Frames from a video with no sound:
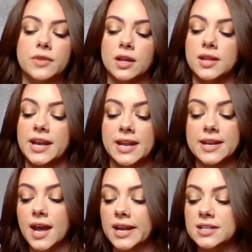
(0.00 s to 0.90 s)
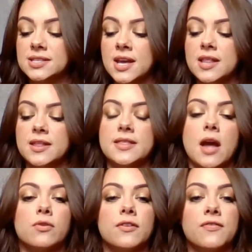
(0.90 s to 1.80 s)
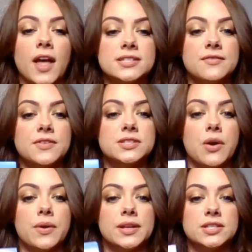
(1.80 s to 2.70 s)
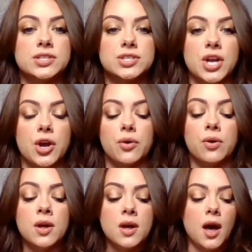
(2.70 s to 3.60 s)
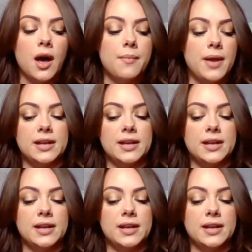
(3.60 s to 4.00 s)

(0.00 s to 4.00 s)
late at night, then that reflective is going to show um,